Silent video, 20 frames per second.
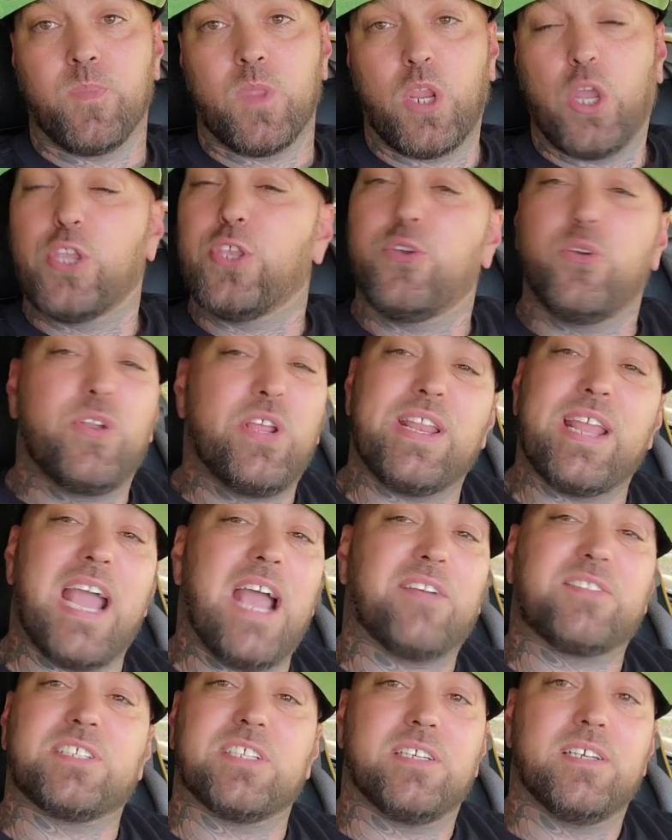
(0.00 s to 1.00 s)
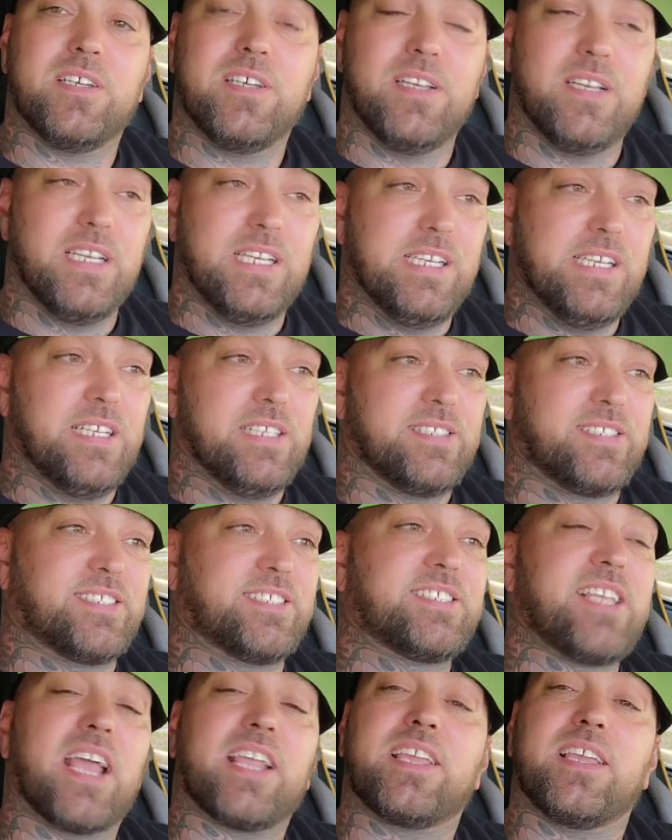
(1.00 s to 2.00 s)
You didn't have to
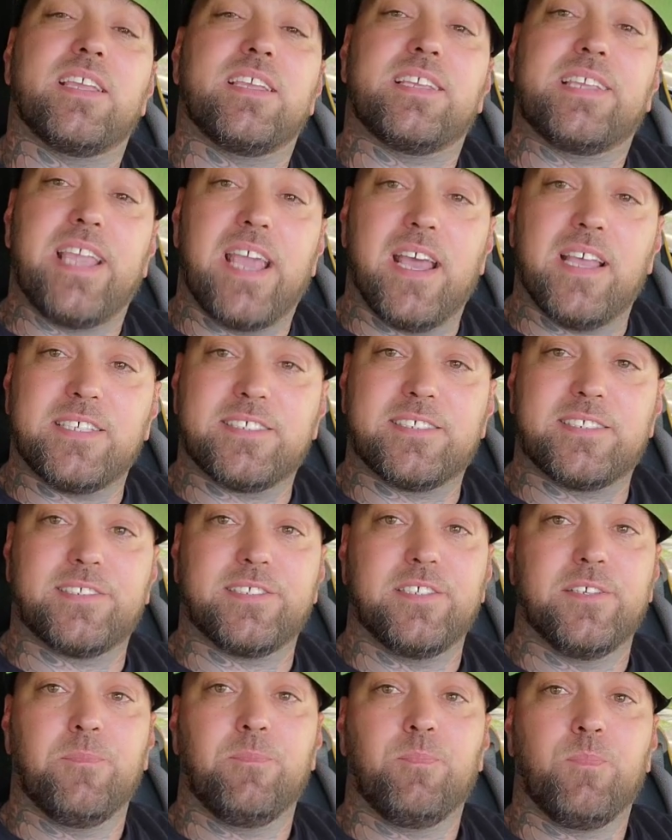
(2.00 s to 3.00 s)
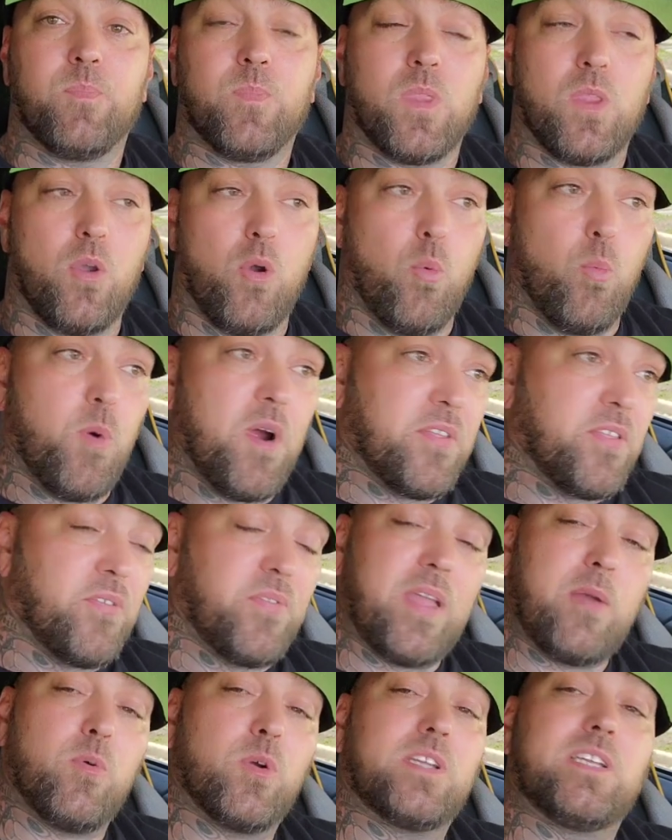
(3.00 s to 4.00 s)
second guess whether
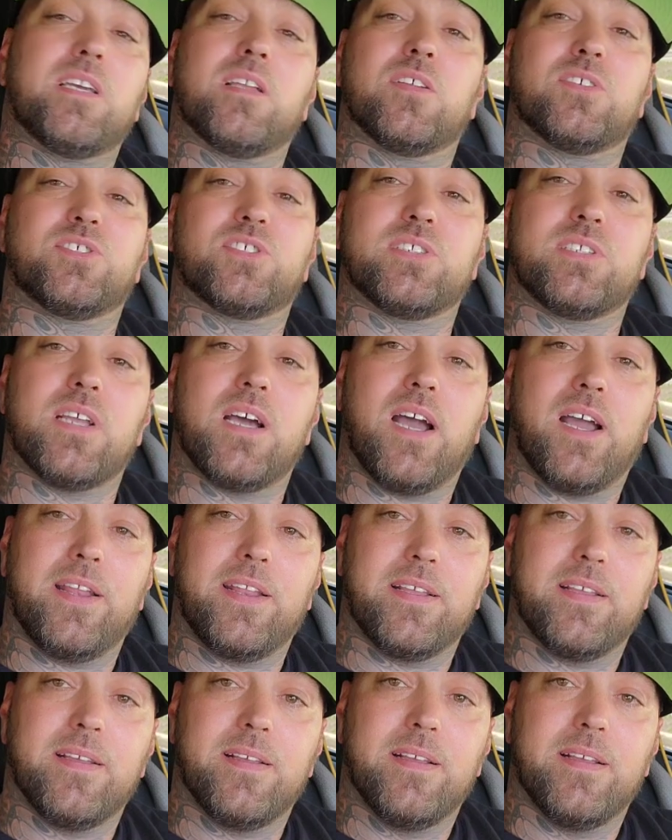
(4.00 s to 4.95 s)
they were killers or not.